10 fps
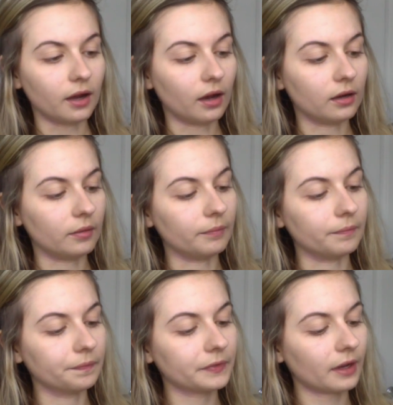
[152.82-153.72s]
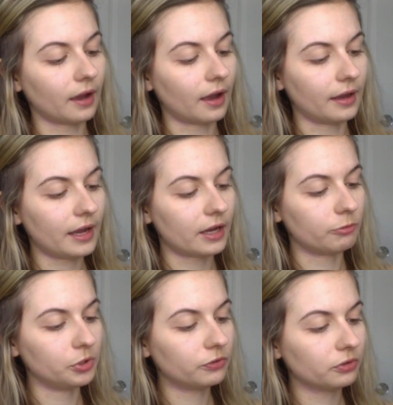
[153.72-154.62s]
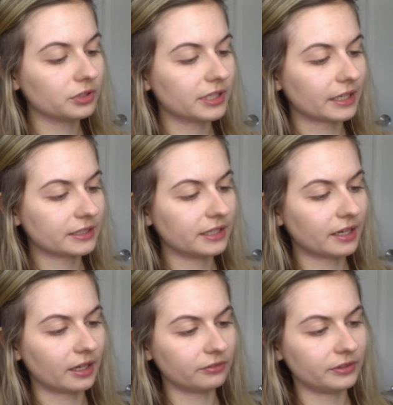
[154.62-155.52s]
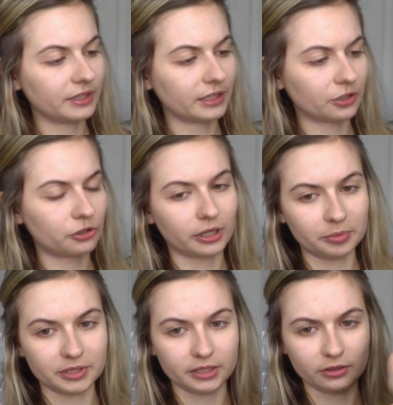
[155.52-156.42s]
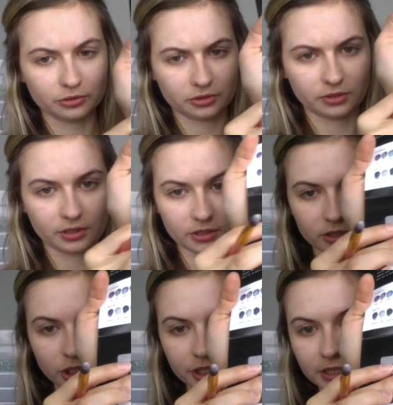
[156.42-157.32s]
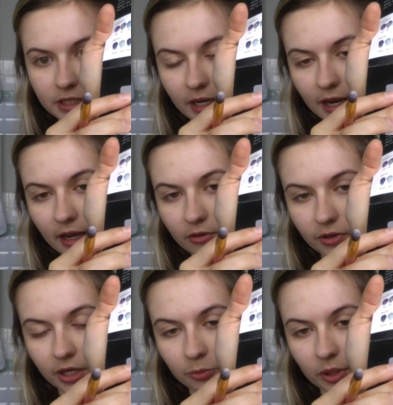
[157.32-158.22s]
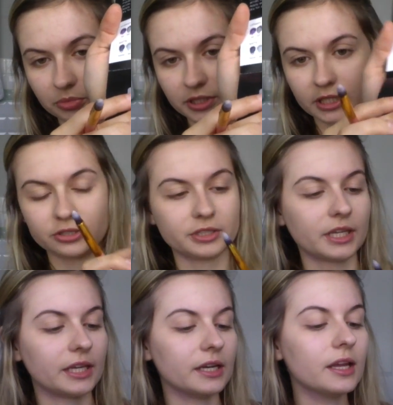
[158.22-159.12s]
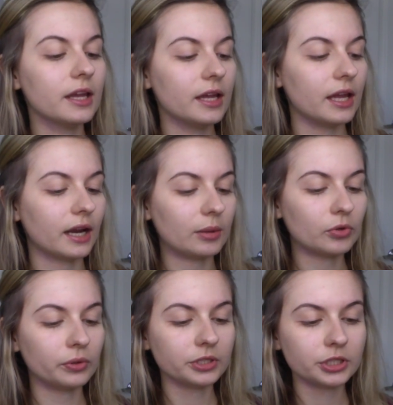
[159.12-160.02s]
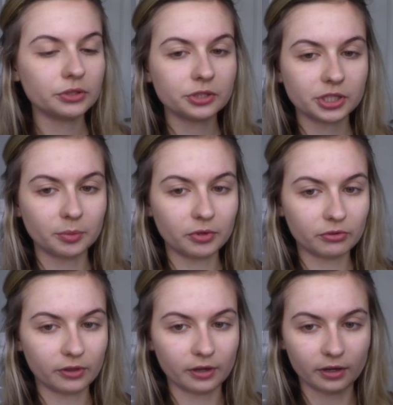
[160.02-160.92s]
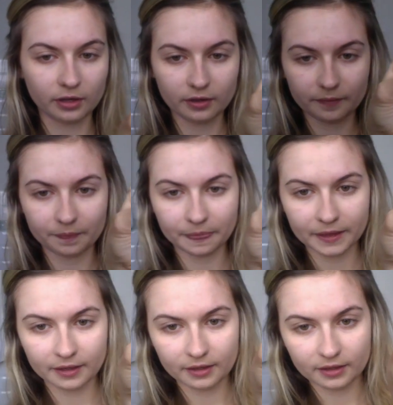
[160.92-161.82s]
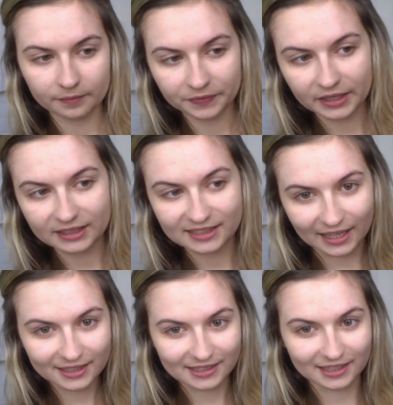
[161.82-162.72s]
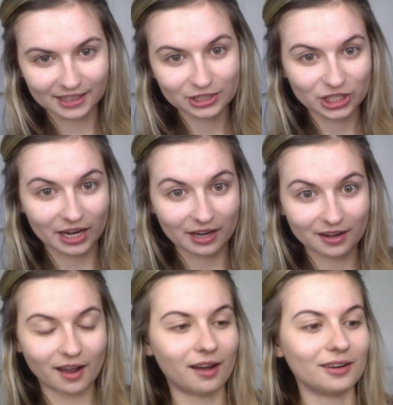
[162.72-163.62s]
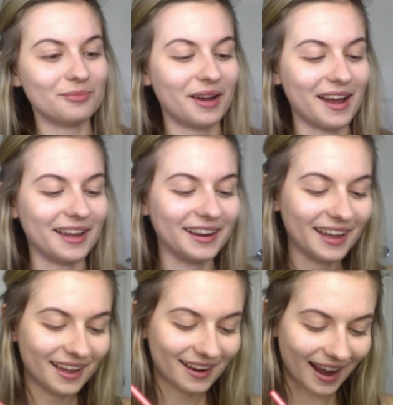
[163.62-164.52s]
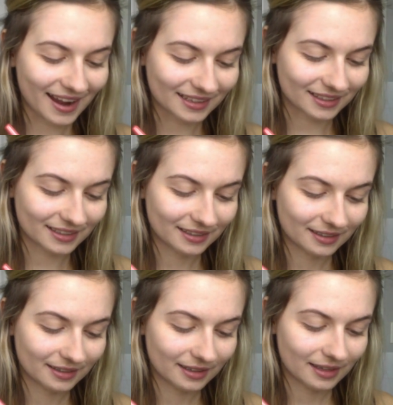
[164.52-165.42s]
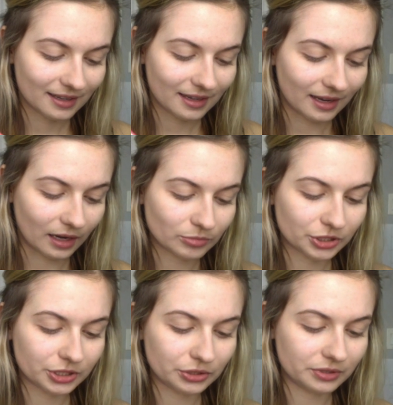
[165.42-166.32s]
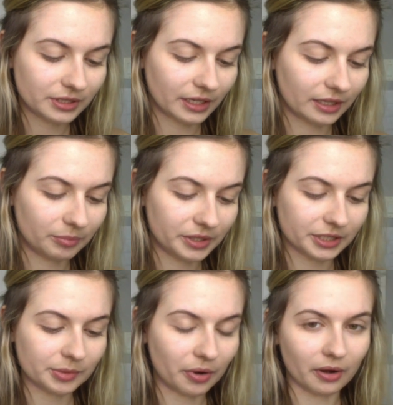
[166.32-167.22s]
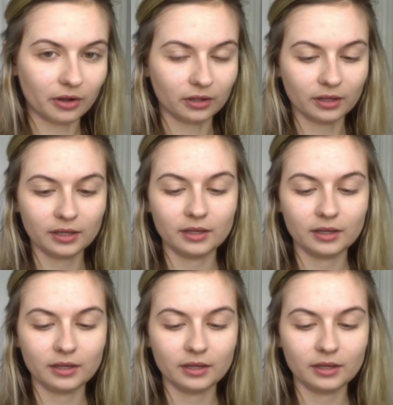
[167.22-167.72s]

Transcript: I have Beautiful, Sexy, Confident, and Corrupted. Those are the shades that I have right here in my presenter's kit. And I'm going to use some of the Sexy shade on my eyelid. And I'm just using a Be a Small